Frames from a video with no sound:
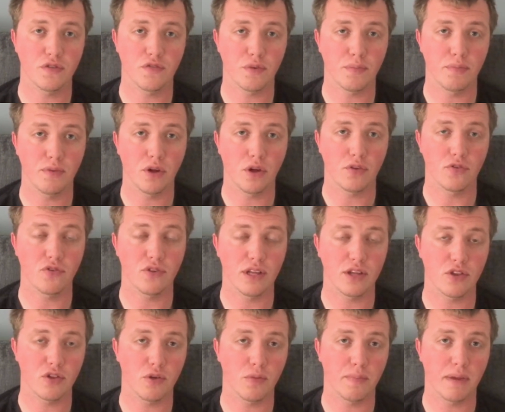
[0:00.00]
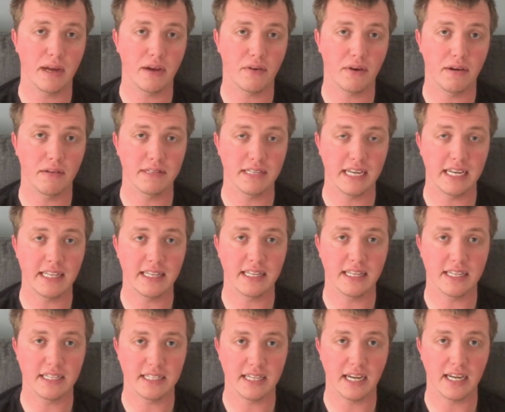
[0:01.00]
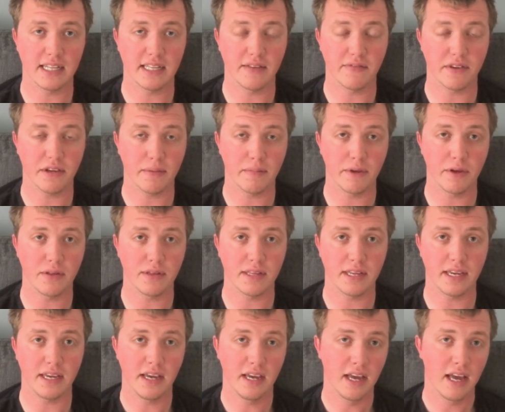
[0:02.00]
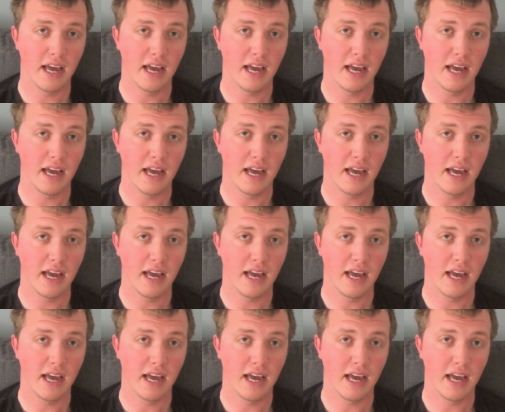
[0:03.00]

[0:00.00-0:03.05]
from non-traditional backgrounds into the scientific community,